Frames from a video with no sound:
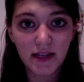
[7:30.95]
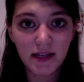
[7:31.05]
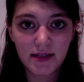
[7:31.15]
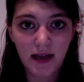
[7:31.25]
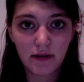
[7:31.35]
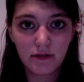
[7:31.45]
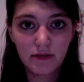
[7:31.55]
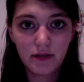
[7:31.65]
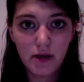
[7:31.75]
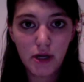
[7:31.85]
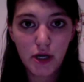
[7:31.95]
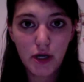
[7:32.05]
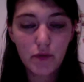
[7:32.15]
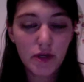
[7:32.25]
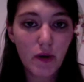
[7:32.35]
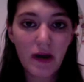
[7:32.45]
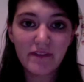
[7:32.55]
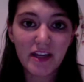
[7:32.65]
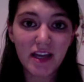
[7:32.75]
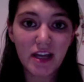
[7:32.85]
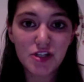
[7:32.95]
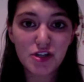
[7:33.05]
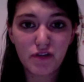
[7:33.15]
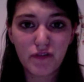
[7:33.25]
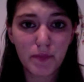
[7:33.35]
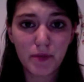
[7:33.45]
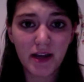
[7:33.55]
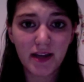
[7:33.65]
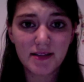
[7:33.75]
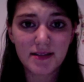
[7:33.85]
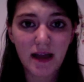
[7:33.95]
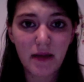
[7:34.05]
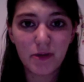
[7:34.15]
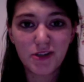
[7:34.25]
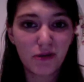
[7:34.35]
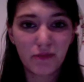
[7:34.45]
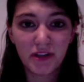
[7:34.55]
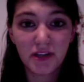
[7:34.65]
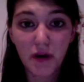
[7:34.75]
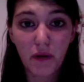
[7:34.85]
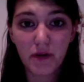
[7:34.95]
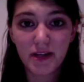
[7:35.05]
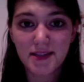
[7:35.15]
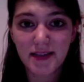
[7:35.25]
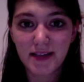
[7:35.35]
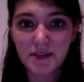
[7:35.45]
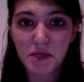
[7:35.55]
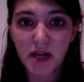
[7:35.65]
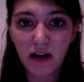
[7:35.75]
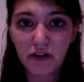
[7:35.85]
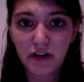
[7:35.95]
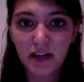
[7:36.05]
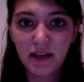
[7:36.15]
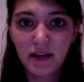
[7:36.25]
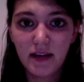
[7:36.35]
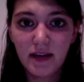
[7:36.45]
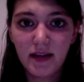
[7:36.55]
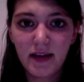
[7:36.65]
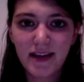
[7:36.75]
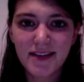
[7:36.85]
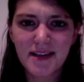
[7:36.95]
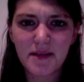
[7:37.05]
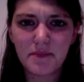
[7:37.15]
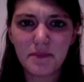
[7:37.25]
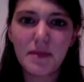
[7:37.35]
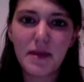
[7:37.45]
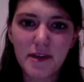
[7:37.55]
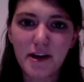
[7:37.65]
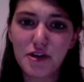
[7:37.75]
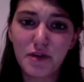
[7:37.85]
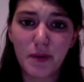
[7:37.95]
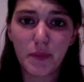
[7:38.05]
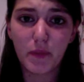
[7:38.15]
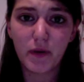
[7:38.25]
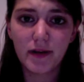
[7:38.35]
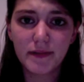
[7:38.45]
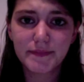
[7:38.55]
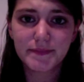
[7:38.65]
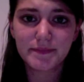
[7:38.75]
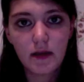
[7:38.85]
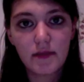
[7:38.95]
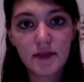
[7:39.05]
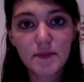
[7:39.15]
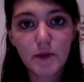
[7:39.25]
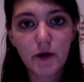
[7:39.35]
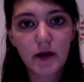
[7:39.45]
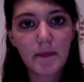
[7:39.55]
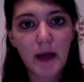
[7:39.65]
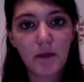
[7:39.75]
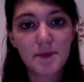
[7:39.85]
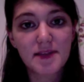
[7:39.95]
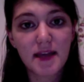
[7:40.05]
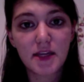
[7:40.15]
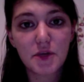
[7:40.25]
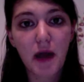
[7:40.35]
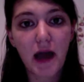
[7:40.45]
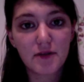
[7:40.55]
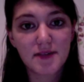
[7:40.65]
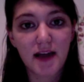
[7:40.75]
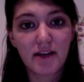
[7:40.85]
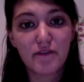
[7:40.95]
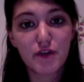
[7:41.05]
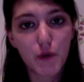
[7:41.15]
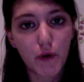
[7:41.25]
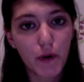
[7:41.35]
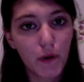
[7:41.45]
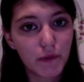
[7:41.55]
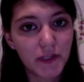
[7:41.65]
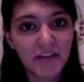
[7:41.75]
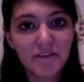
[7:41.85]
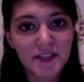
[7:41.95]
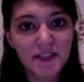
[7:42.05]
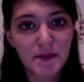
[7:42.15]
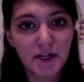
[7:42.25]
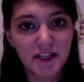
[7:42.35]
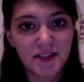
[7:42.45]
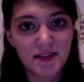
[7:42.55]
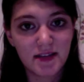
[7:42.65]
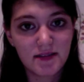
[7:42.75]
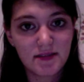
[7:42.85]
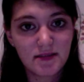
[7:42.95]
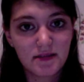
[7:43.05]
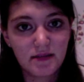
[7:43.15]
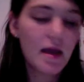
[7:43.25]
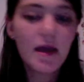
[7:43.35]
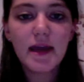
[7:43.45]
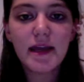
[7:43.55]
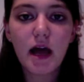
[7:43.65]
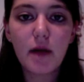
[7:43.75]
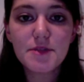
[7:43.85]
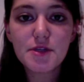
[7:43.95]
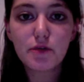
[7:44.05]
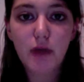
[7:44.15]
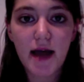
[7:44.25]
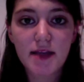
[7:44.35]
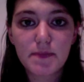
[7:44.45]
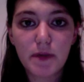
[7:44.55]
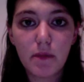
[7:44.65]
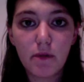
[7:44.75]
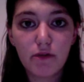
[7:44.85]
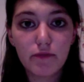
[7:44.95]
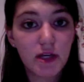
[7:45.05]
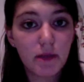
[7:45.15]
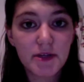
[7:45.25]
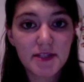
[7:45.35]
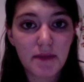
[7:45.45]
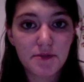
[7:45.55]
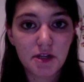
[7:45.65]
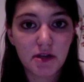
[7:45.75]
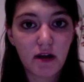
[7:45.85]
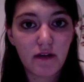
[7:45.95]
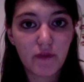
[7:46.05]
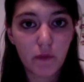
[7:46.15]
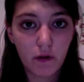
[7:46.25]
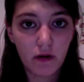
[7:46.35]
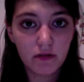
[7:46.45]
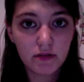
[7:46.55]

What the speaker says: town. We go on vacation over breaks, and we don't really know what it's like to be hungry, except maybe on Yom Kippur. This program helps take you outside of your own life experiences. It helps you grasp a more real perception of the world